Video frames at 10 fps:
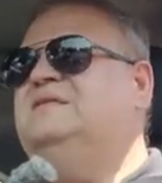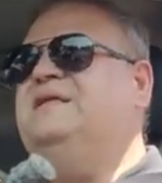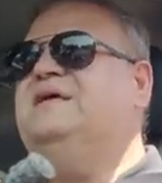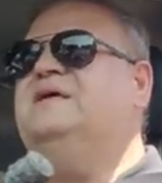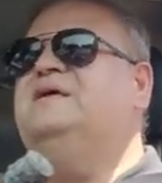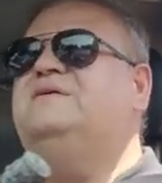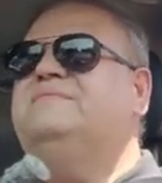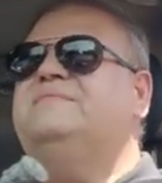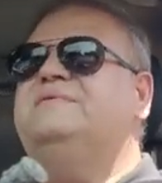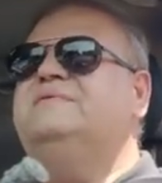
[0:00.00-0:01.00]
let it go.
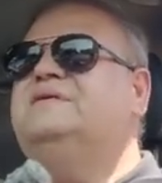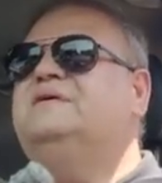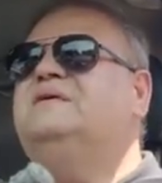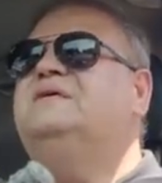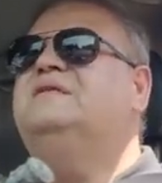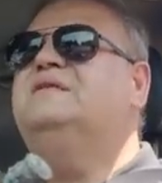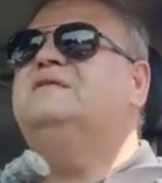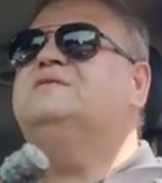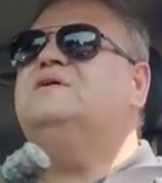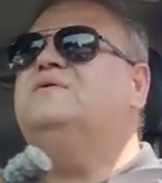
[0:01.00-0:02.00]

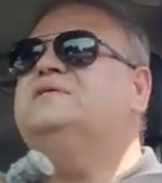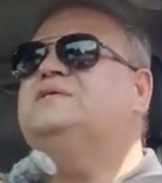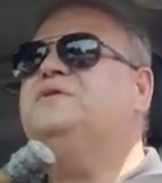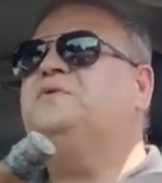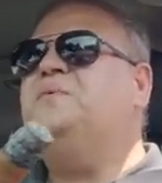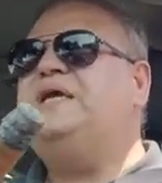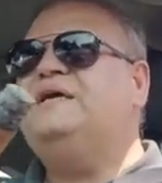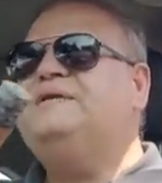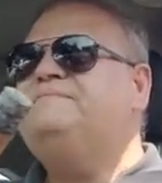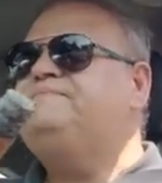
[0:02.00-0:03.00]
It's always another weekend.